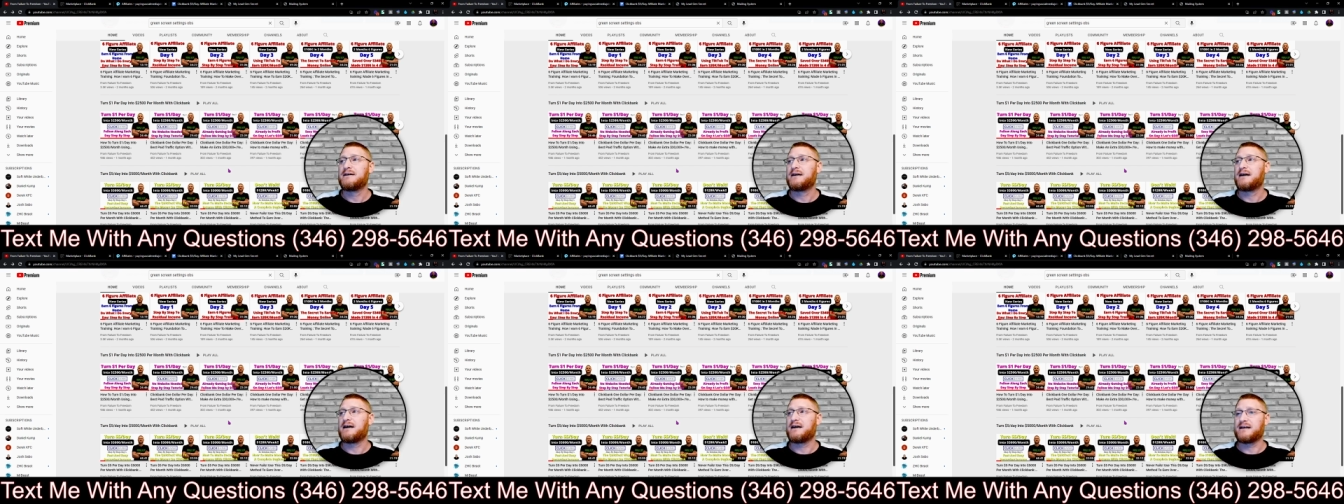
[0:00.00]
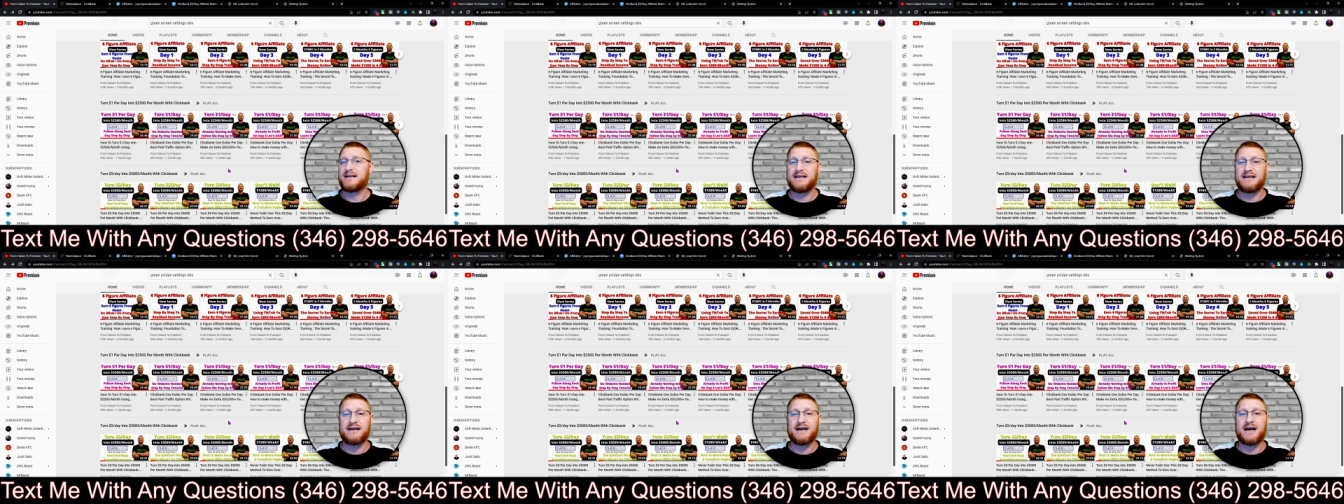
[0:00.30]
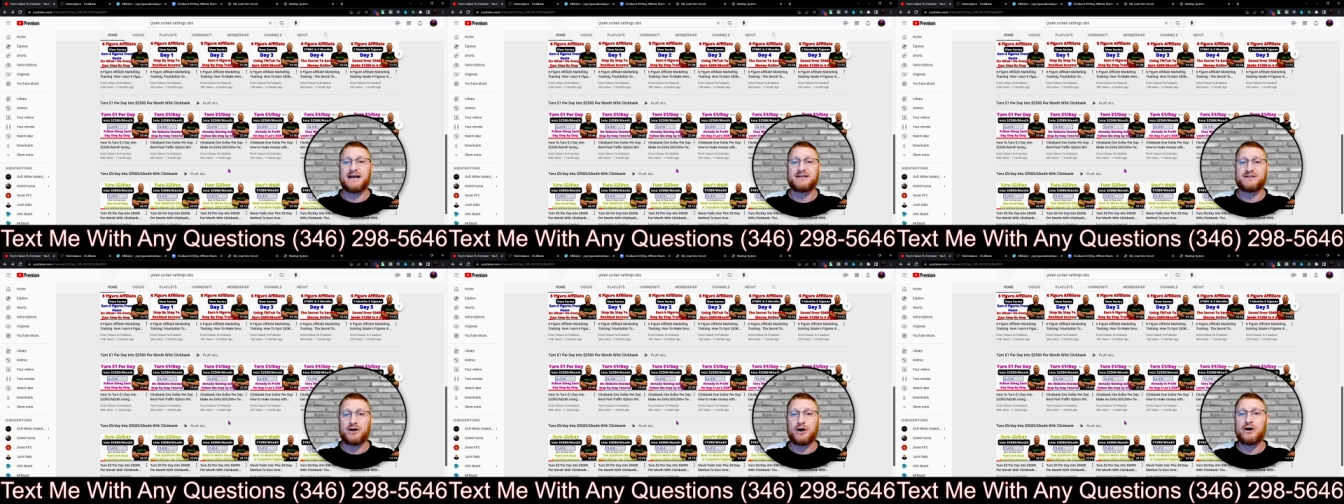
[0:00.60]
$1
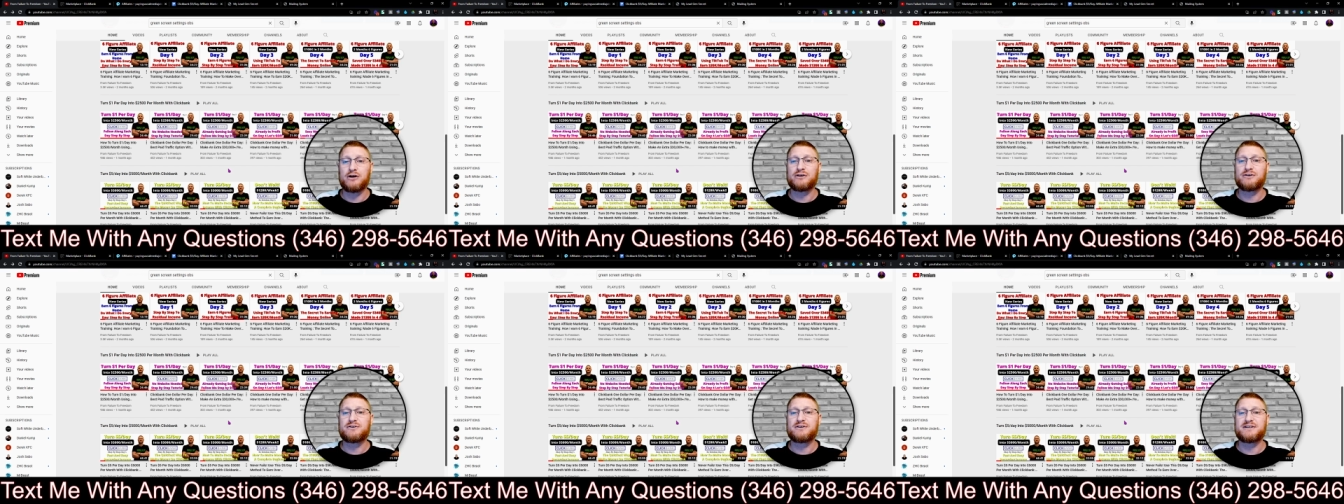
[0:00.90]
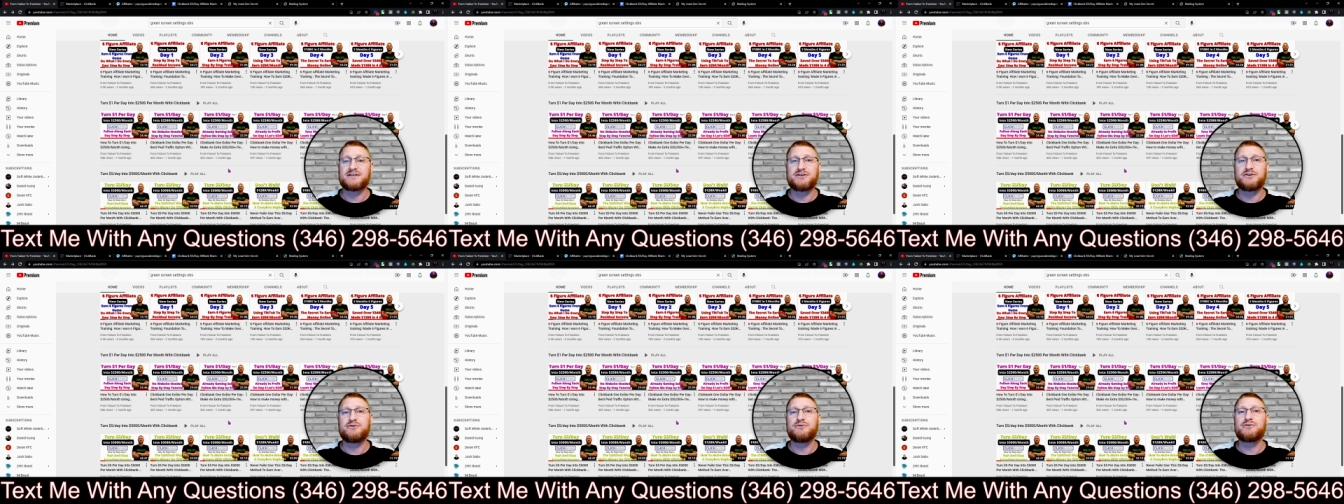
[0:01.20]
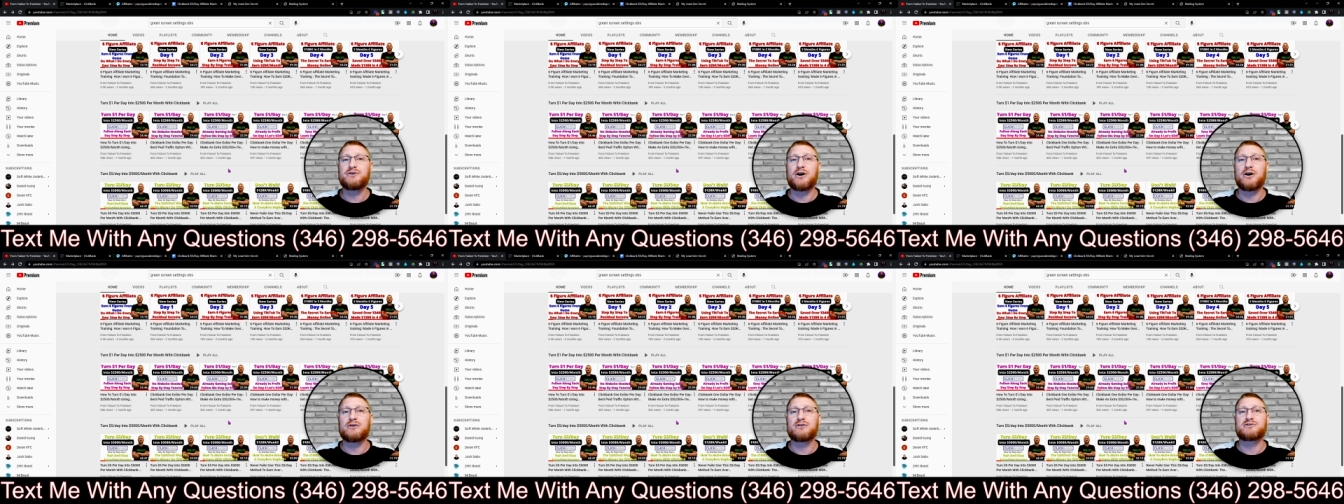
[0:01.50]
to
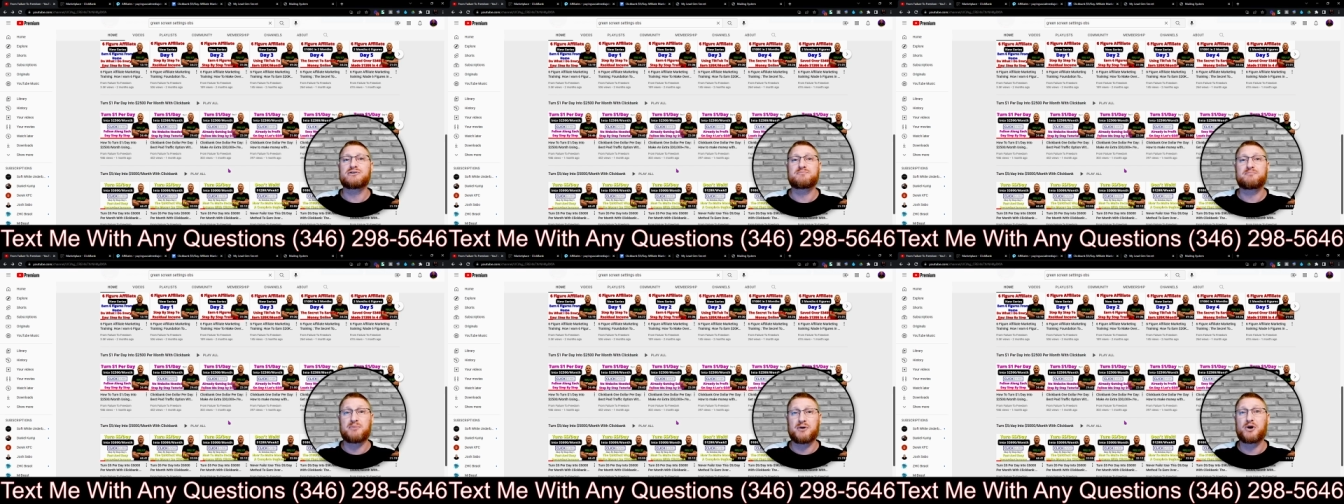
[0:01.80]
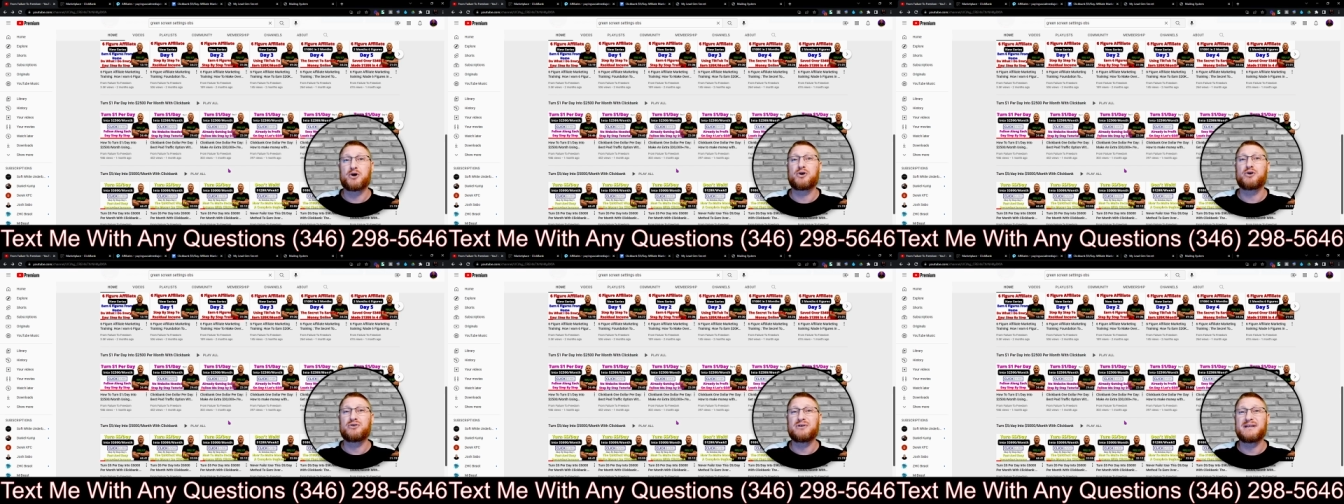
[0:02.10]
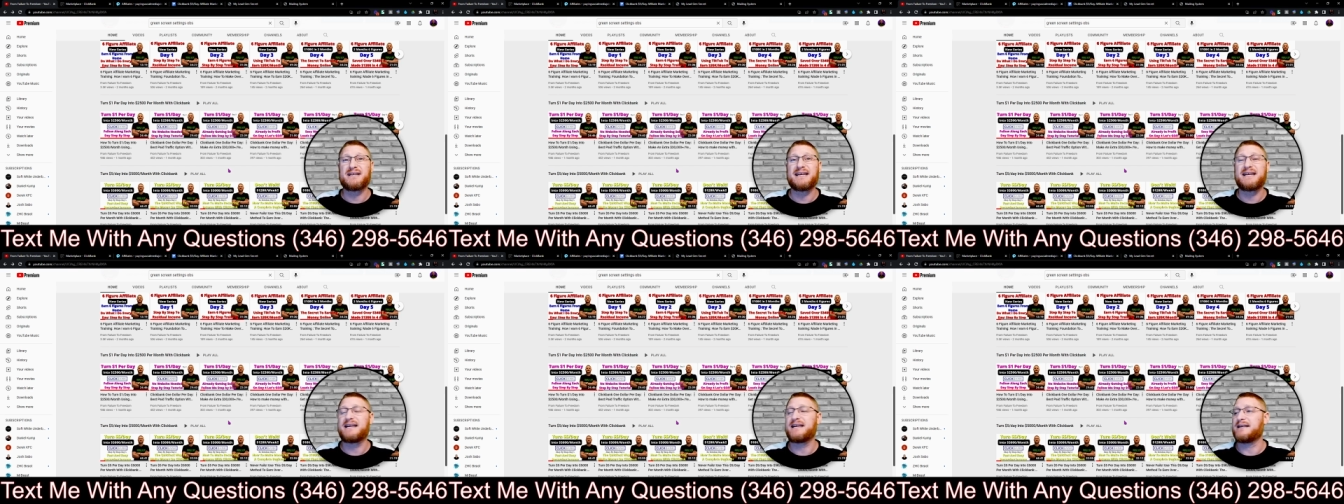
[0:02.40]
$2 per
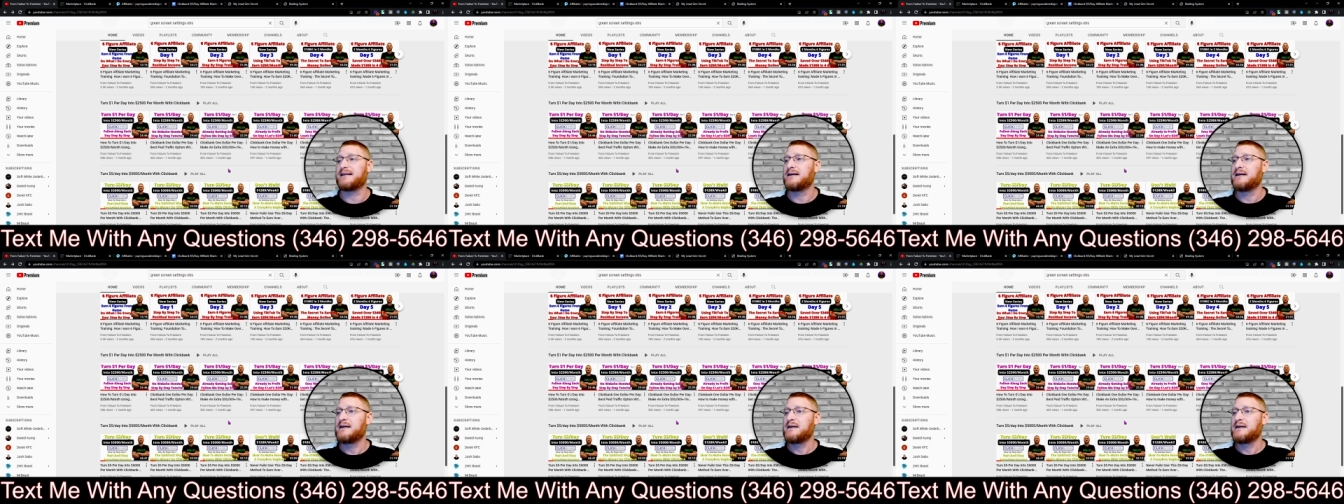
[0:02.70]
lead.